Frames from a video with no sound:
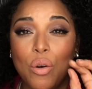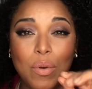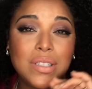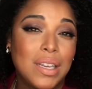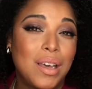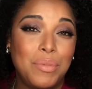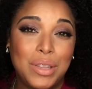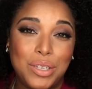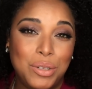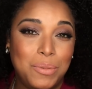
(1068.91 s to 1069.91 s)
Once I come
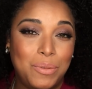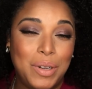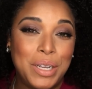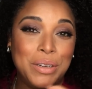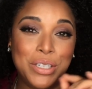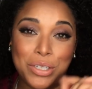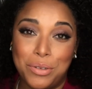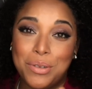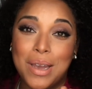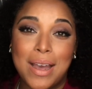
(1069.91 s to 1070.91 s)
with the dupes video and show
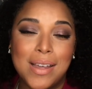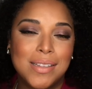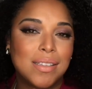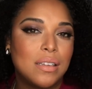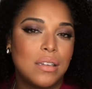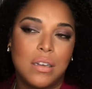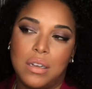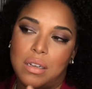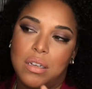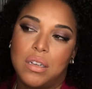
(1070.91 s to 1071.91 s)
you guys,
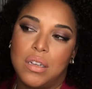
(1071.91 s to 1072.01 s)
oh,